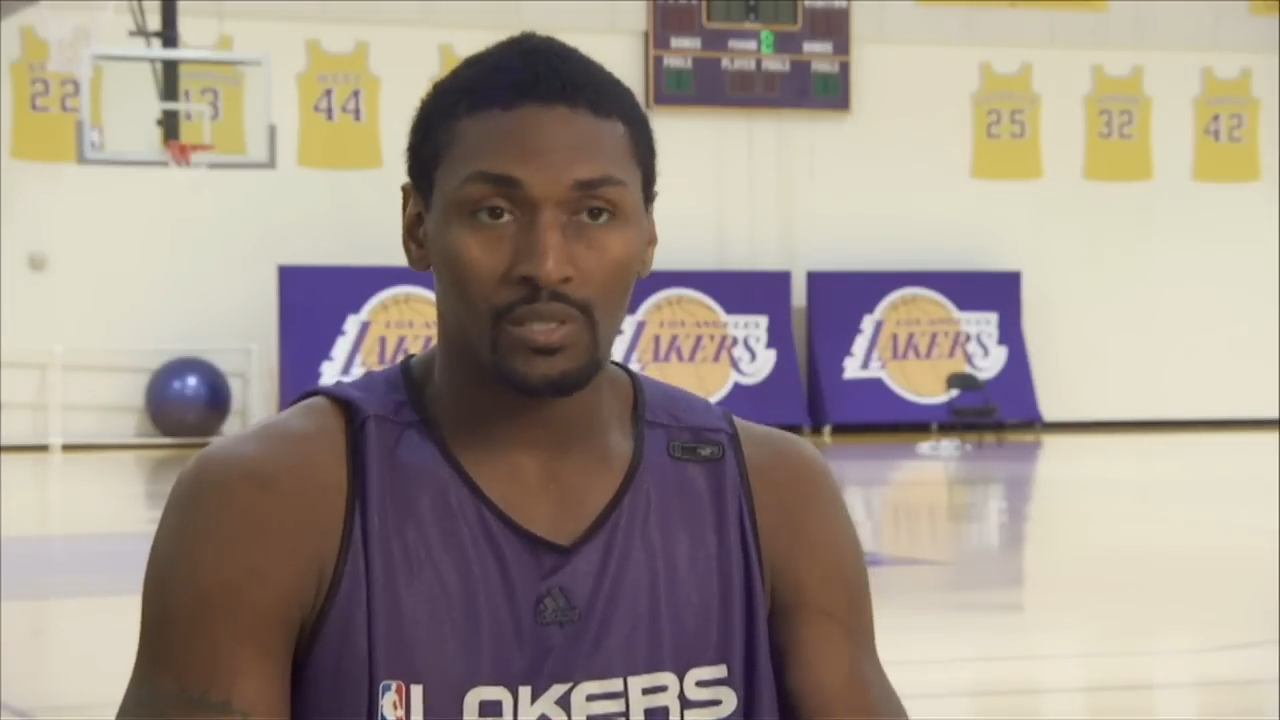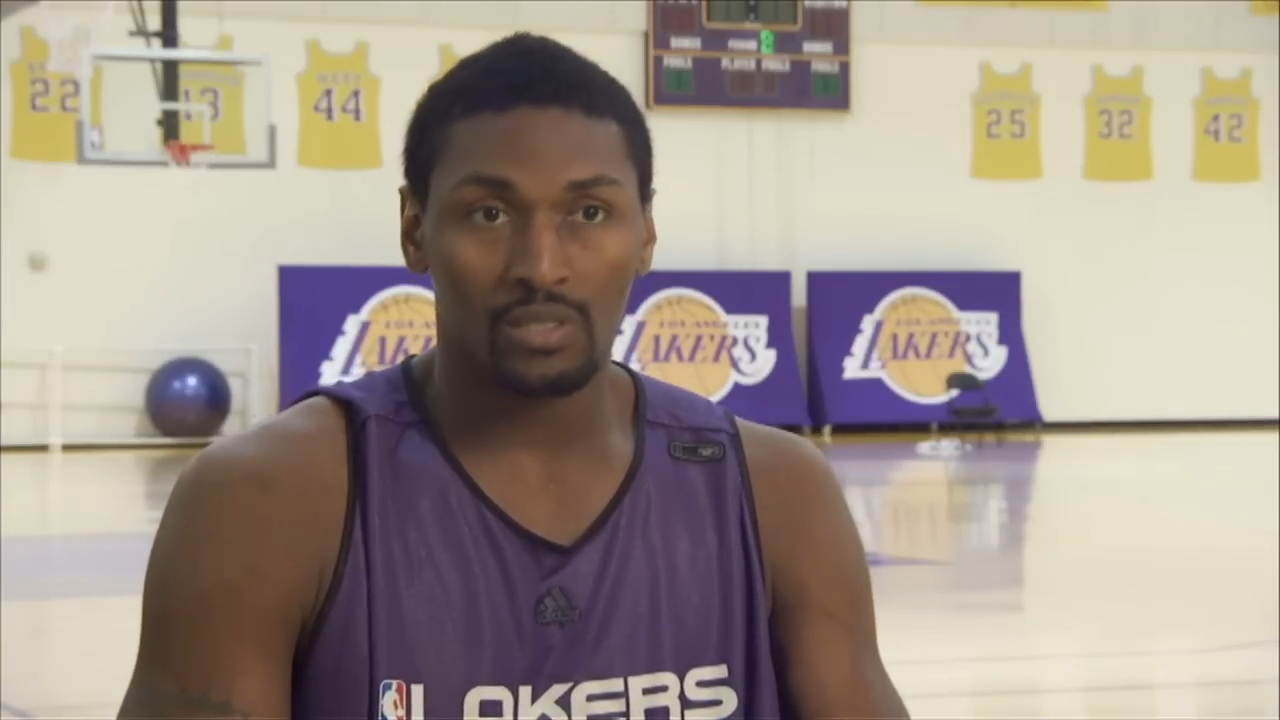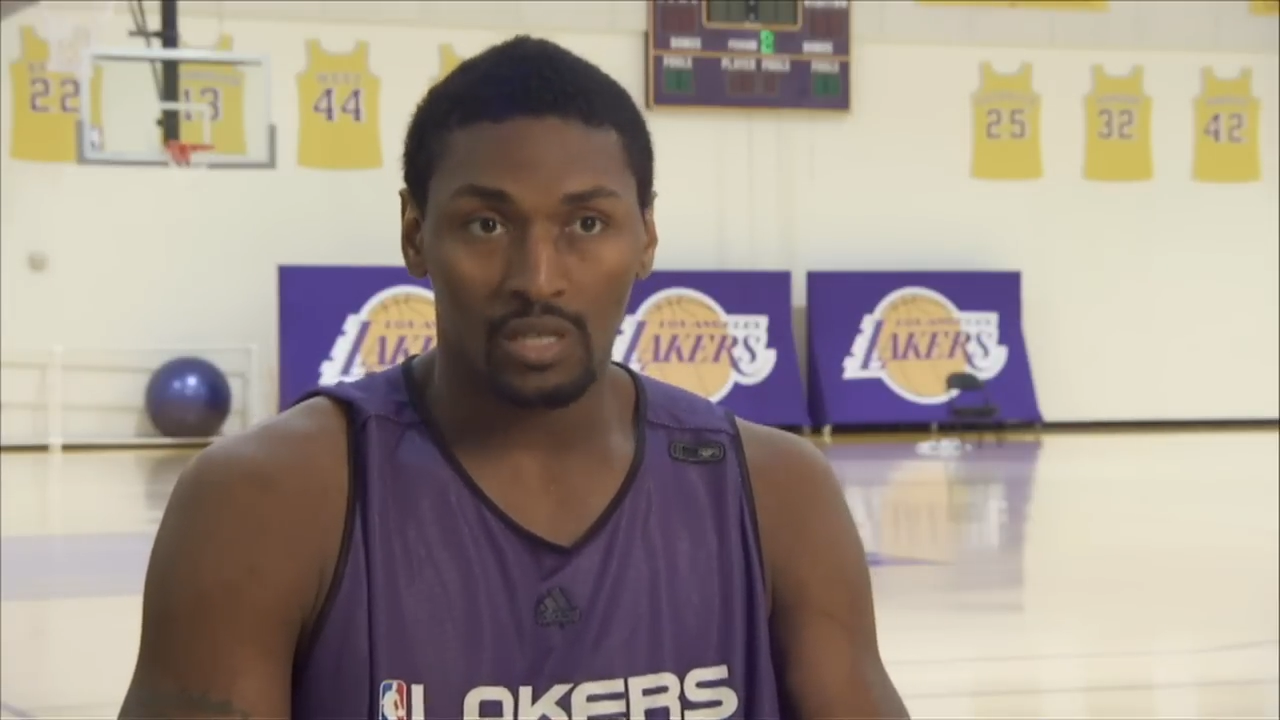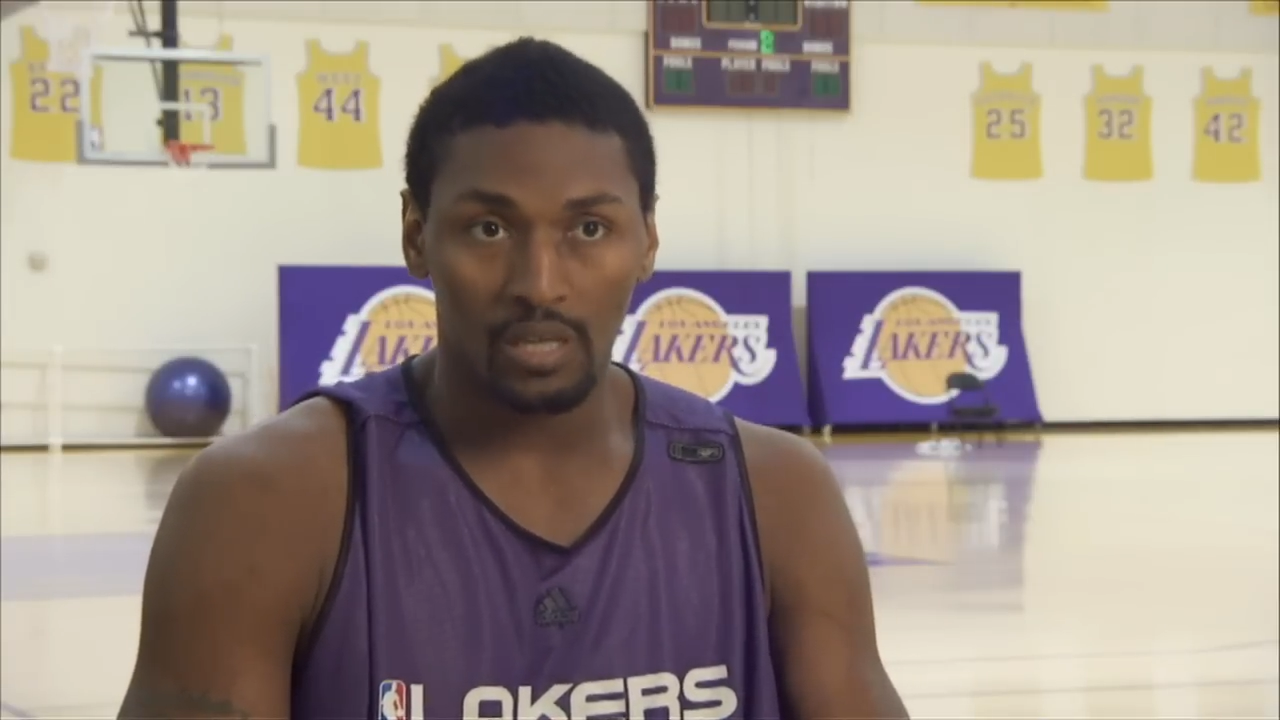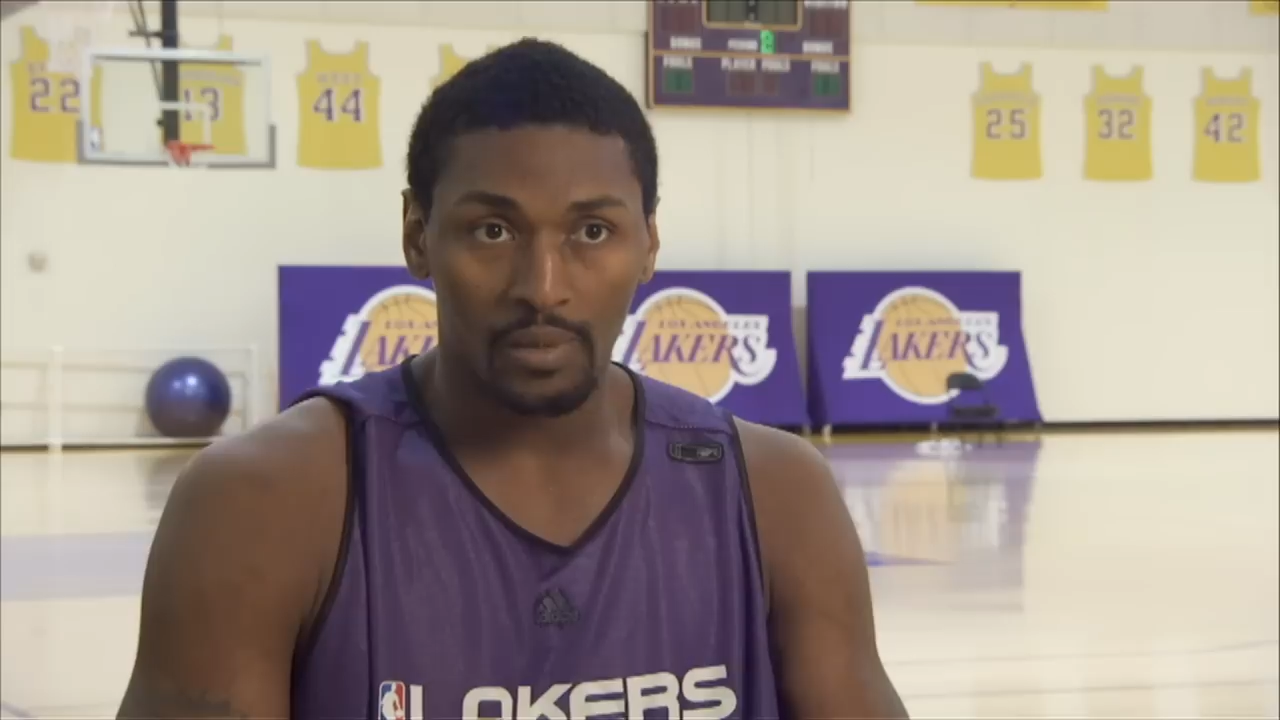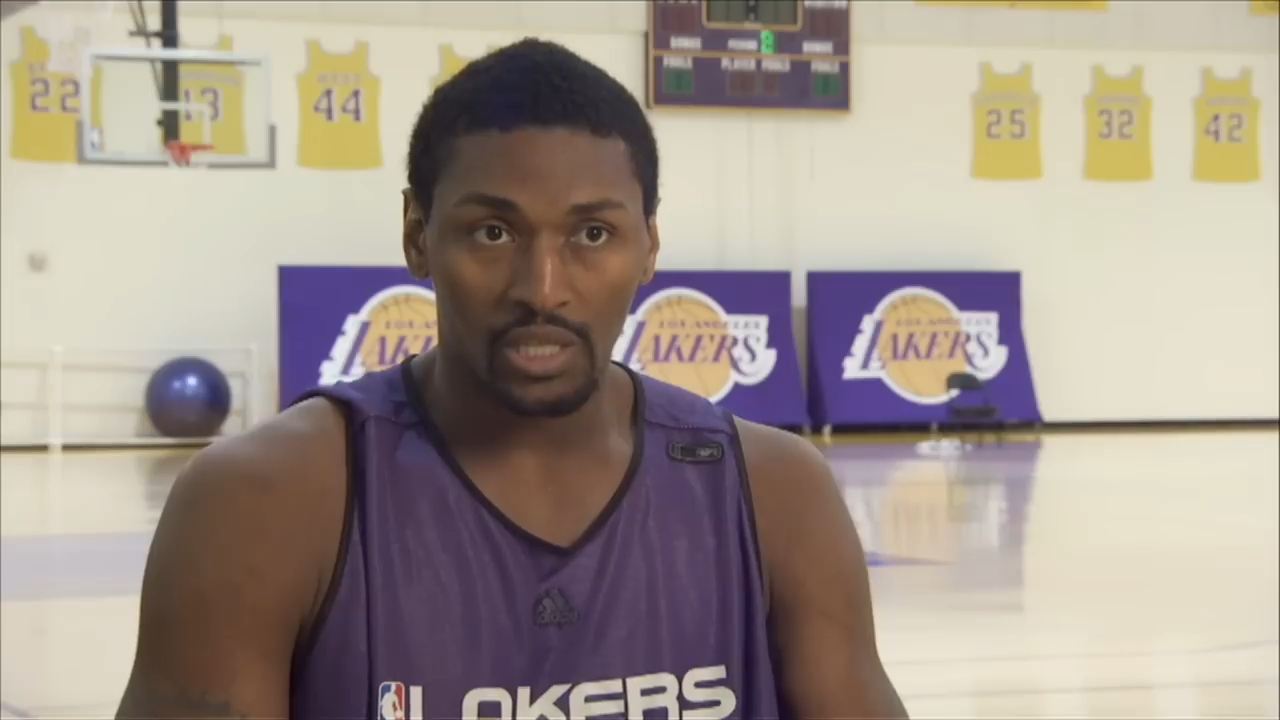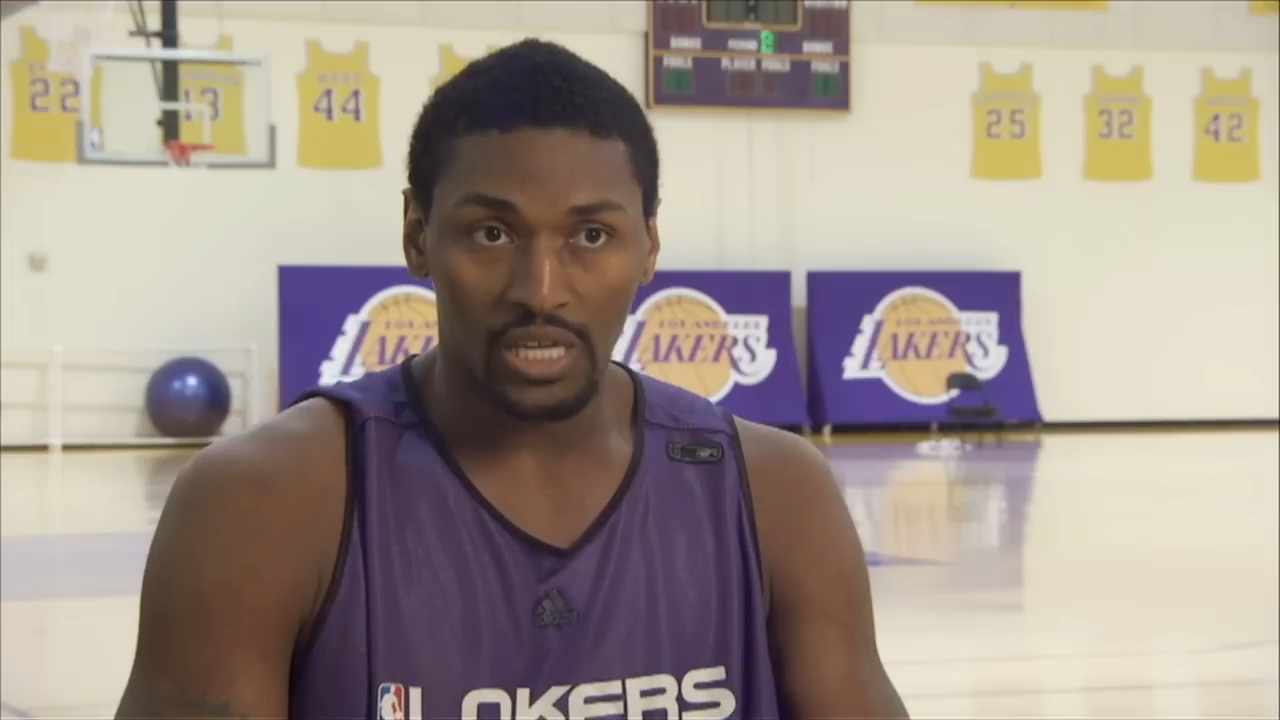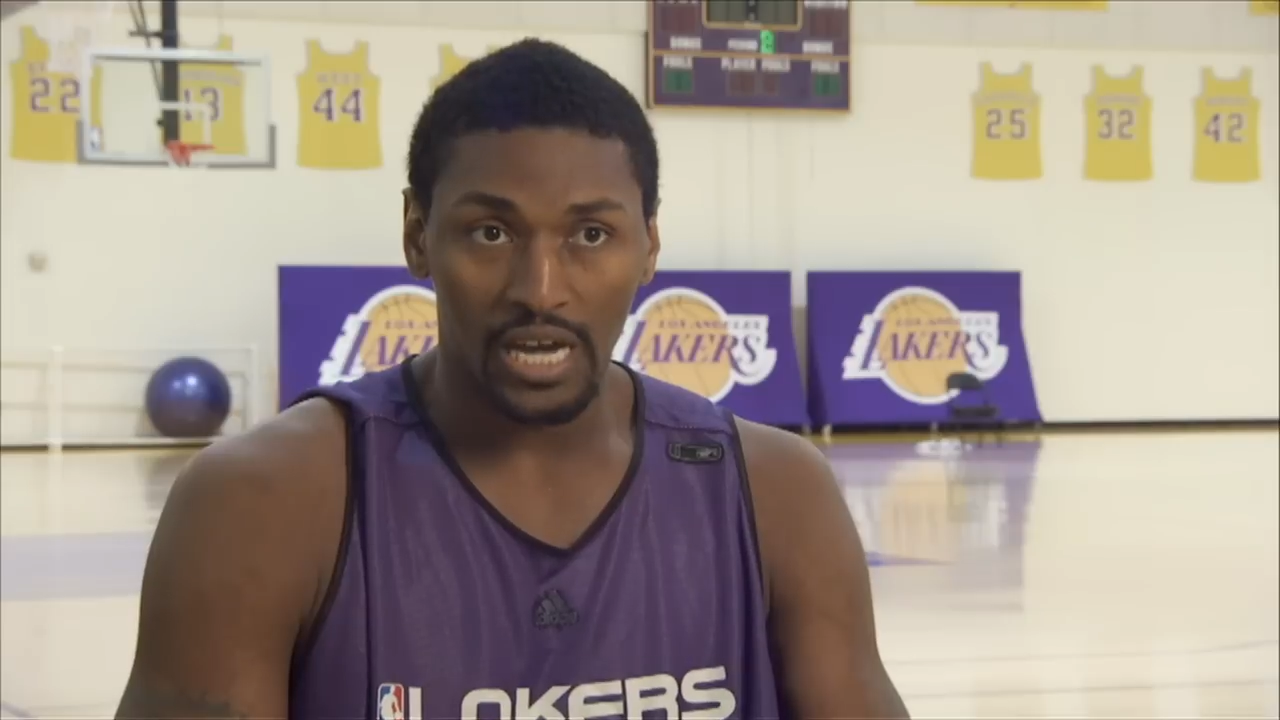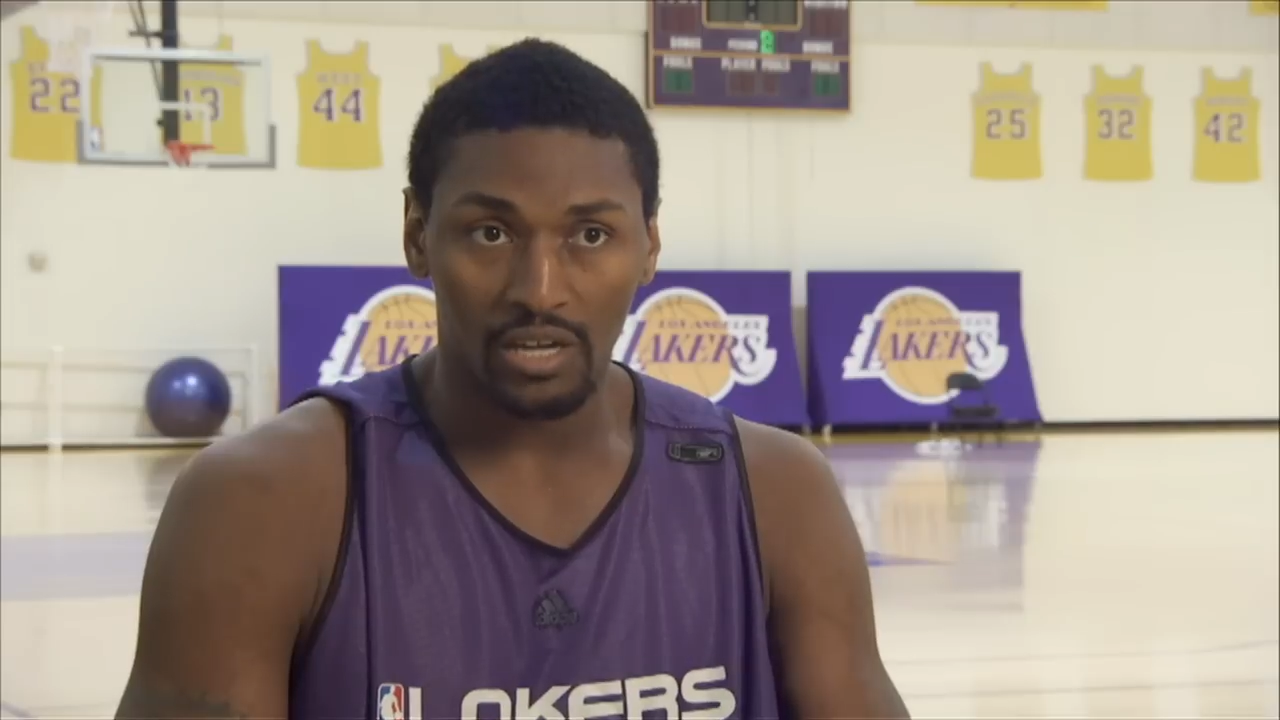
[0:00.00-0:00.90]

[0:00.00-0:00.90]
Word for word: gonna give me a shot?